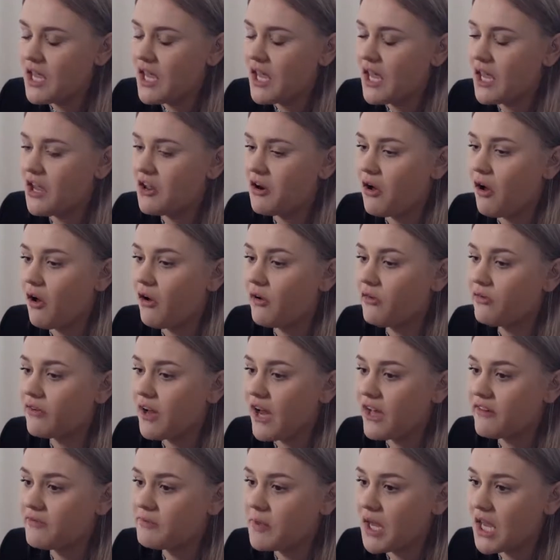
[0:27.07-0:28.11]
hit all
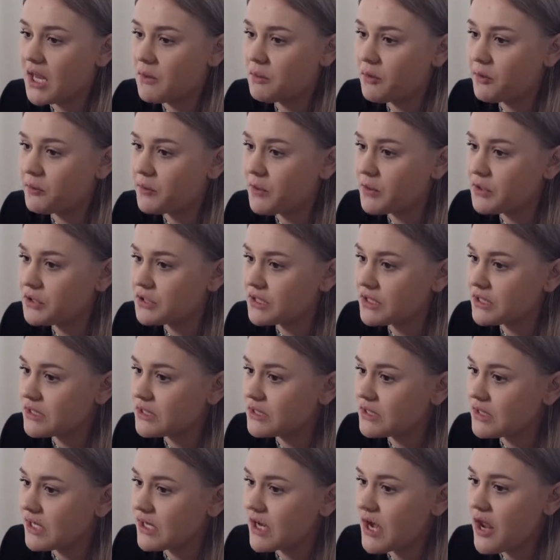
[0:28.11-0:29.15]
5 pay
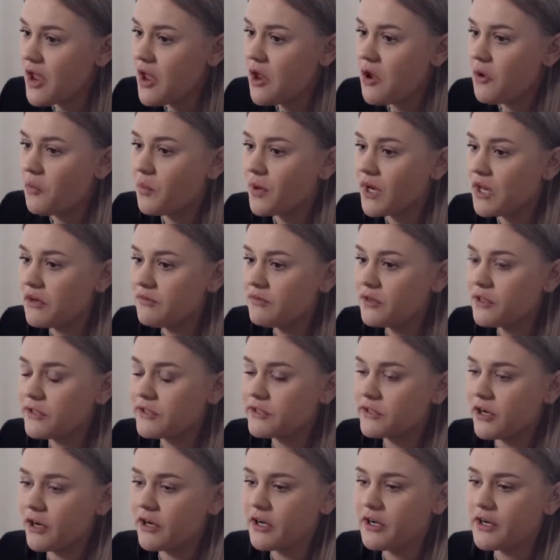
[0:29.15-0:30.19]
promotions, and when I first
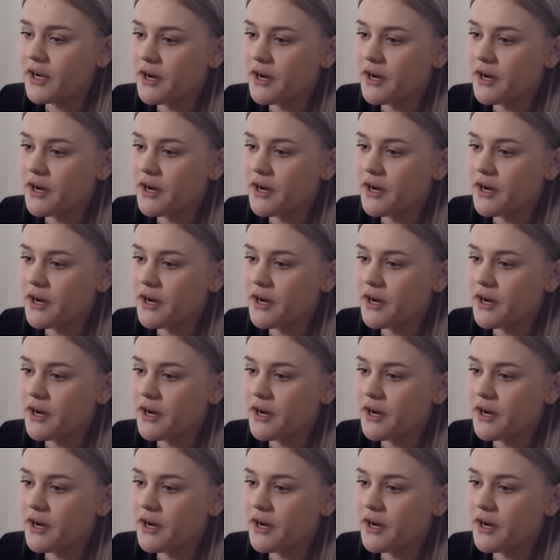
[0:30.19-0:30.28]
started,